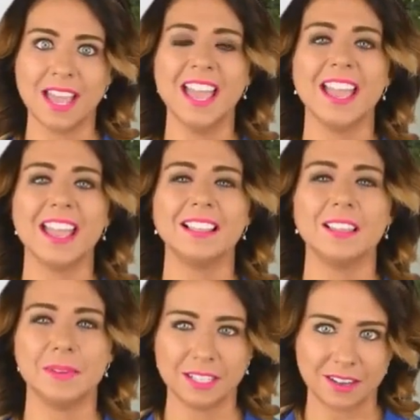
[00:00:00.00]

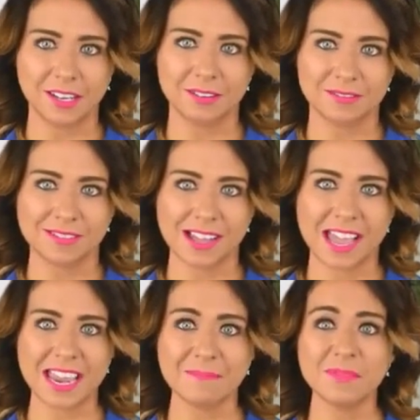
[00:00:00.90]
And let me tell you,
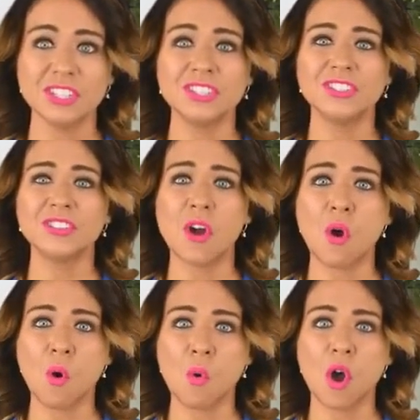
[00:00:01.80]
I'm
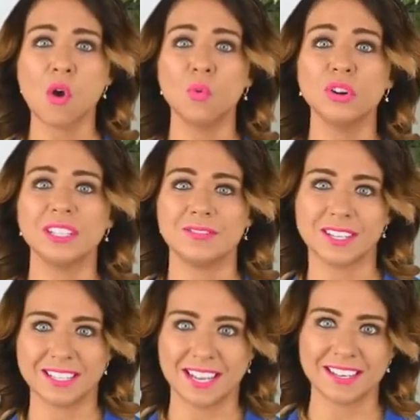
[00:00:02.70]
so
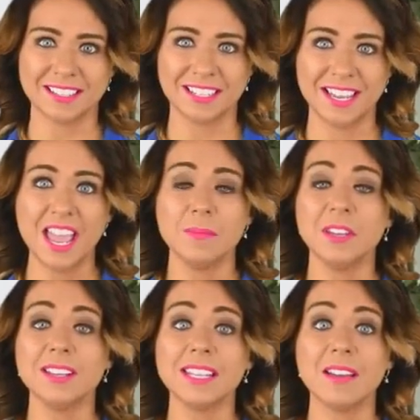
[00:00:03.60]
relieved I
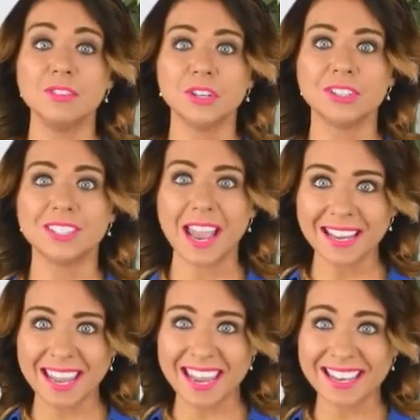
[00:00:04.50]
did. Because after
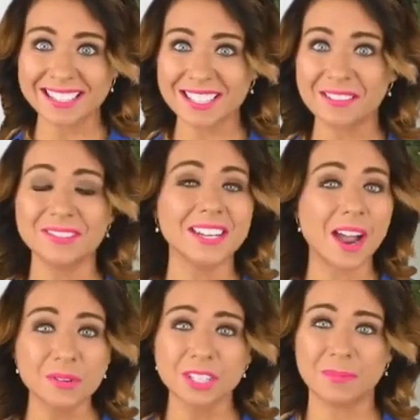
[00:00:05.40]
decades of
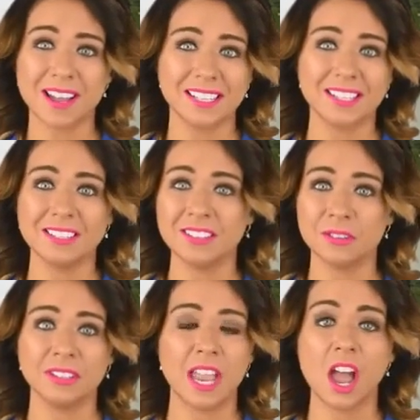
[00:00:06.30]
not responding to
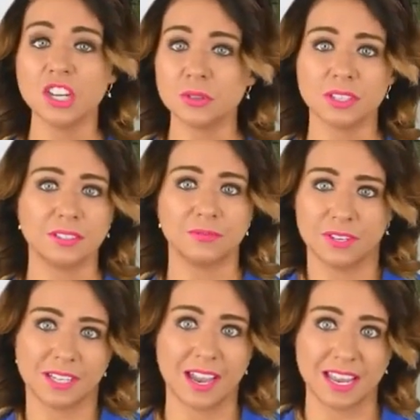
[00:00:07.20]
literally hundreds of
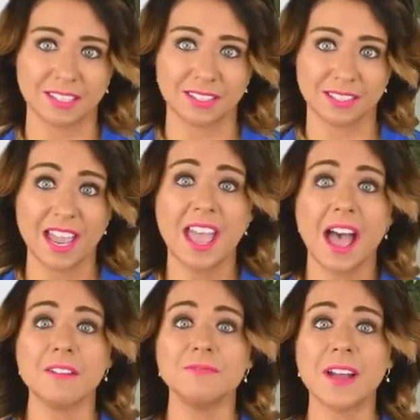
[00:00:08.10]
different diets,
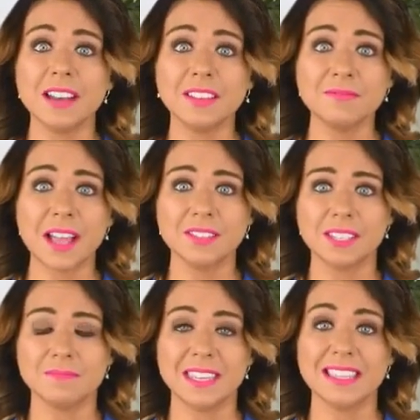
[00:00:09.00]
I finally
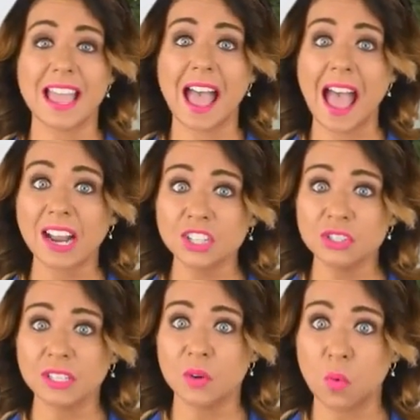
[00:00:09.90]
found something that
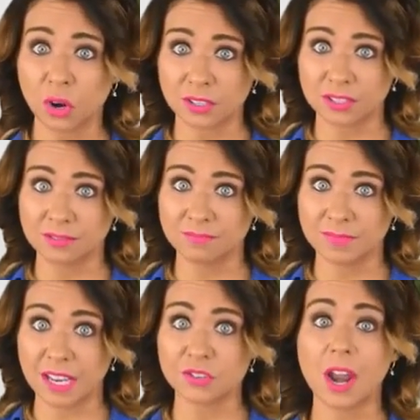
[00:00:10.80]
actually works.
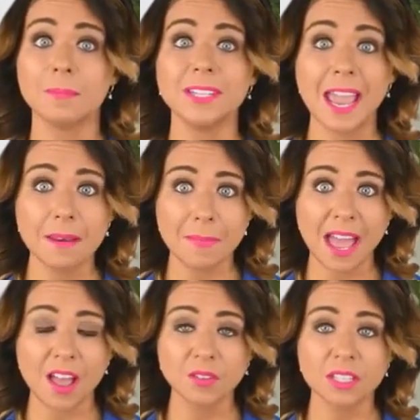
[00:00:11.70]
I dropped
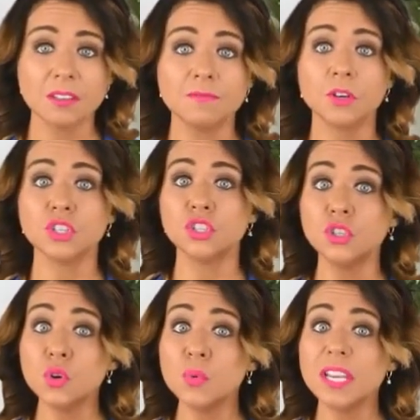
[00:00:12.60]
10 pounds in the
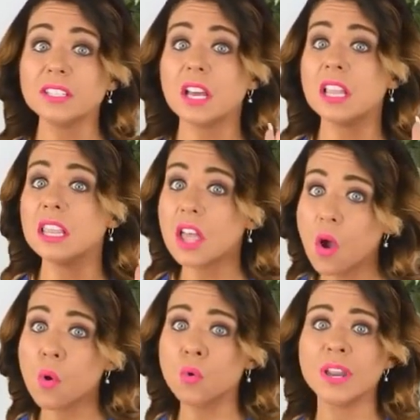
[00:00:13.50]
first 2 weeks
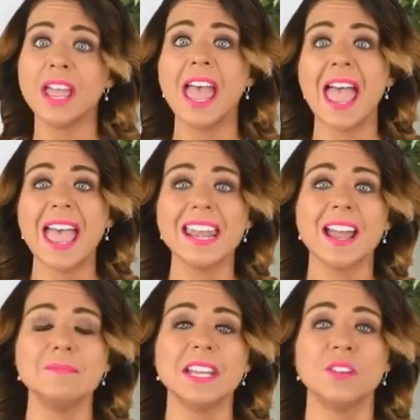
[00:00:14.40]
alone,
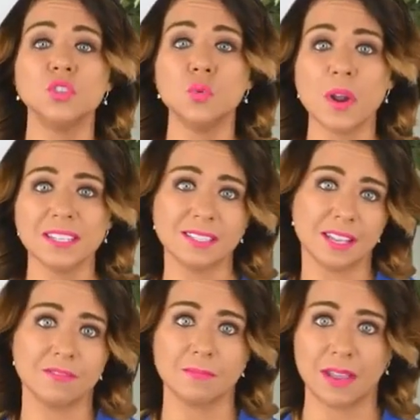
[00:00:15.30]
and I'm down
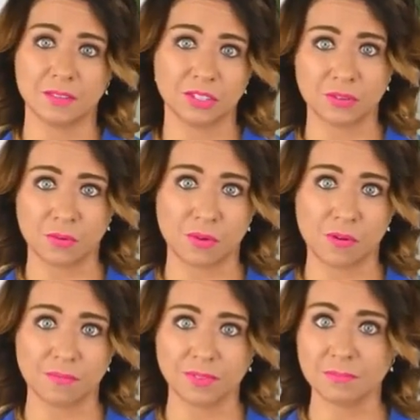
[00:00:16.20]
27 pounds total.
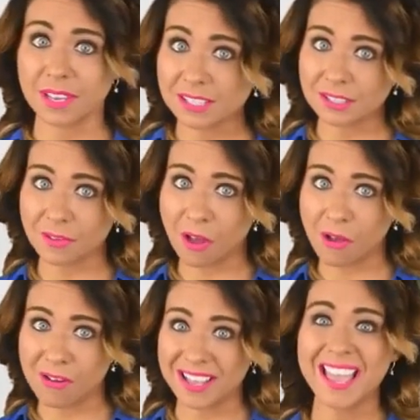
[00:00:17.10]
And best of
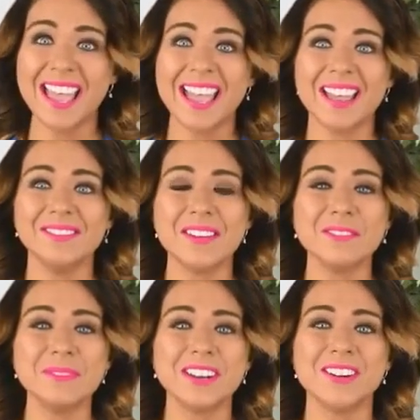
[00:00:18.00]
all, I've
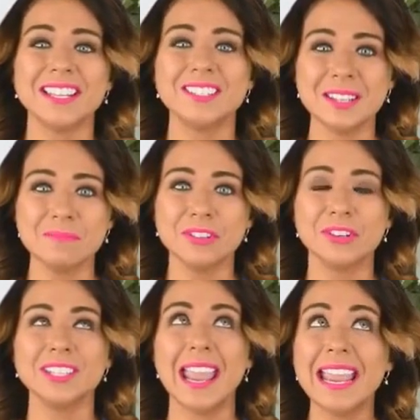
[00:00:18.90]
never been on a
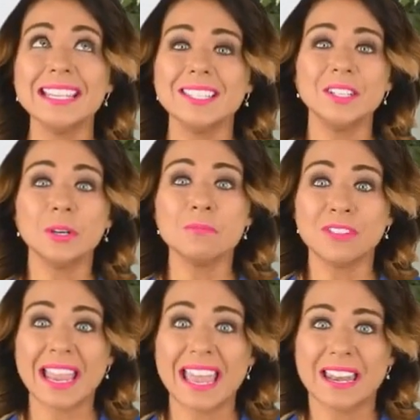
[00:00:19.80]
simpler, tastier
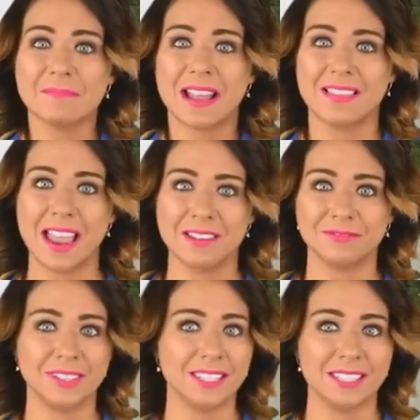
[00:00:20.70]
plan in my life.
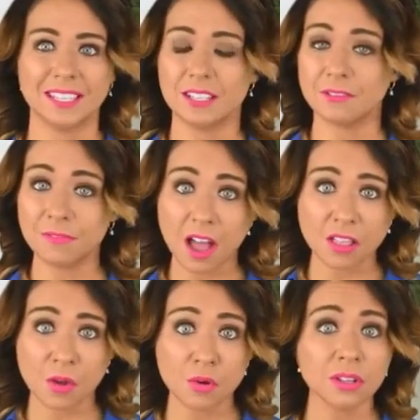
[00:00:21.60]
It's easy to
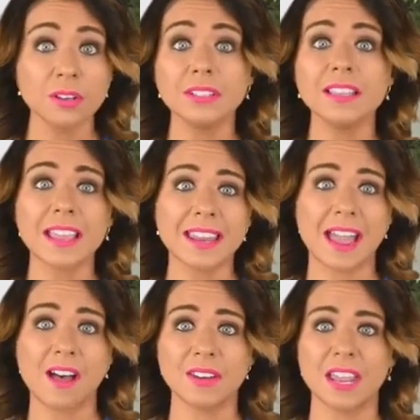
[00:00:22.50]
follow, clearly
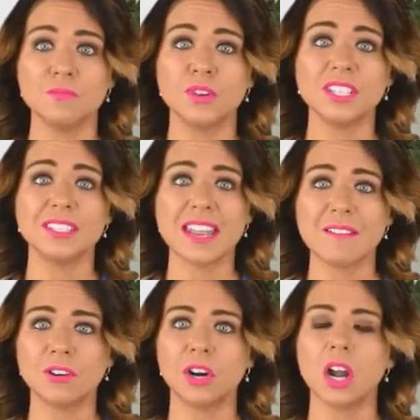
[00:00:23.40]
laid out, and was
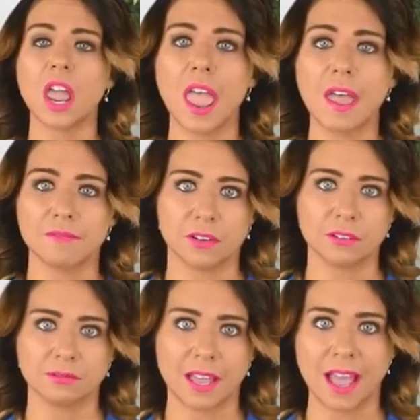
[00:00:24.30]
never, ever
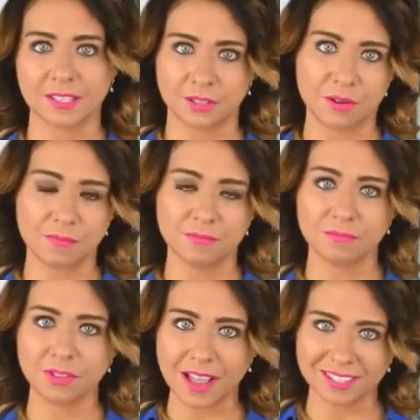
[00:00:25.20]
a hassle.
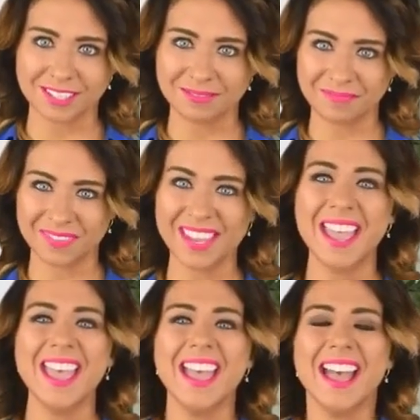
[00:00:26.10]
Plus,
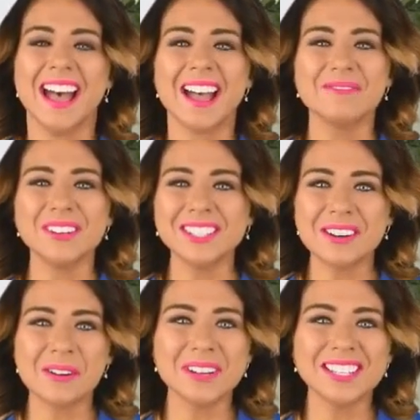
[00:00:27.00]
I
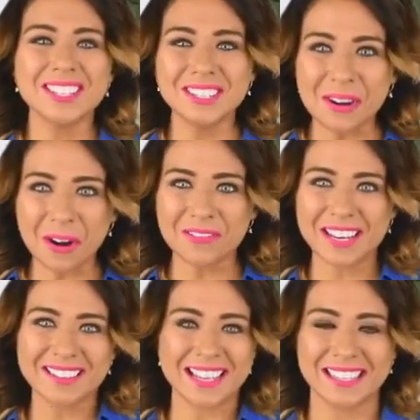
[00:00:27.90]
wasn't always
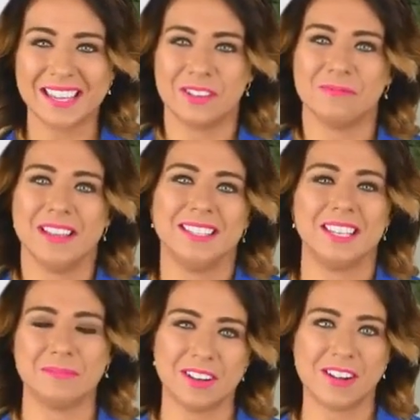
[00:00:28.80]
starving like the other
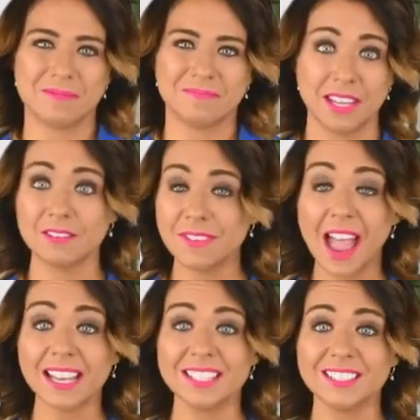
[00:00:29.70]
plans I'd been on. In
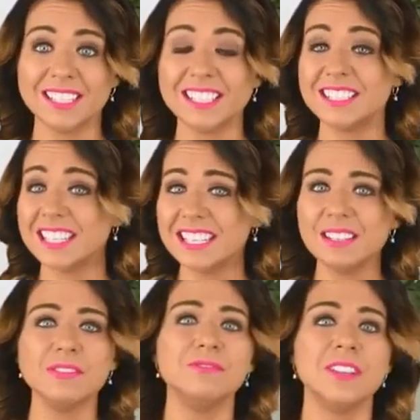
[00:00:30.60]
fact, it
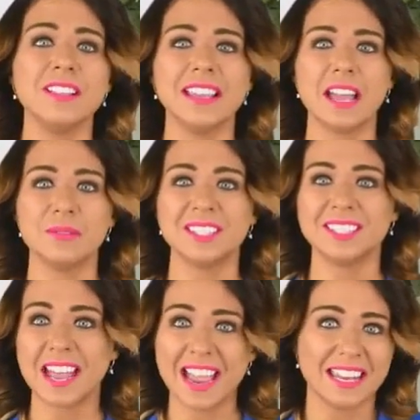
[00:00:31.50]
didn't even feel like I was
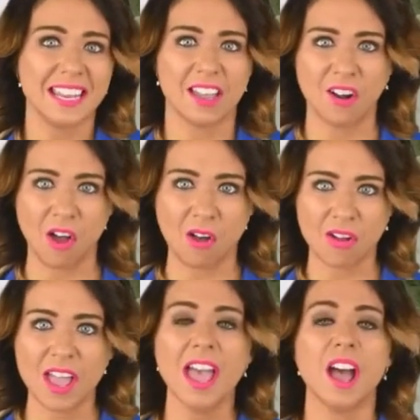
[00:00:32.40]
dieting at
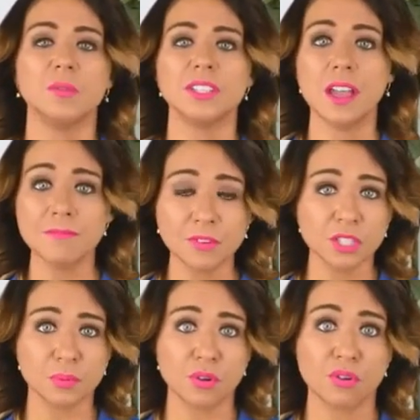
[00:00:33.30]
all. I was
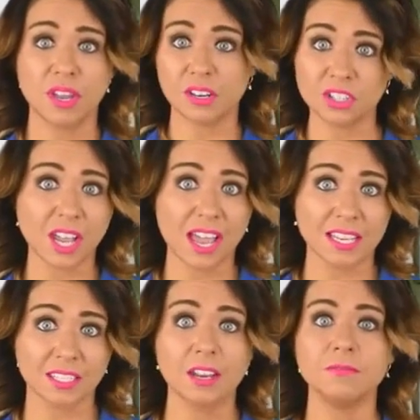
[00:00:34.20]
comfortable,
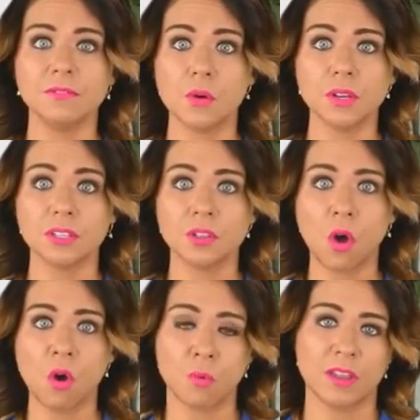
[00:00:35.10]
energized, and focused
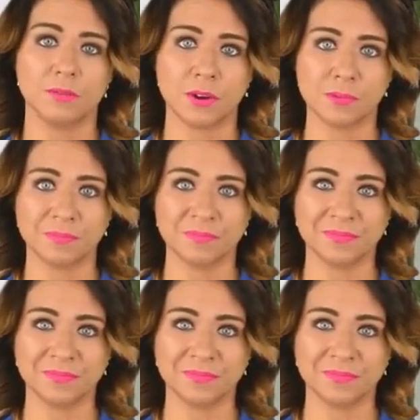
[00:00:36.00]
the whole way through.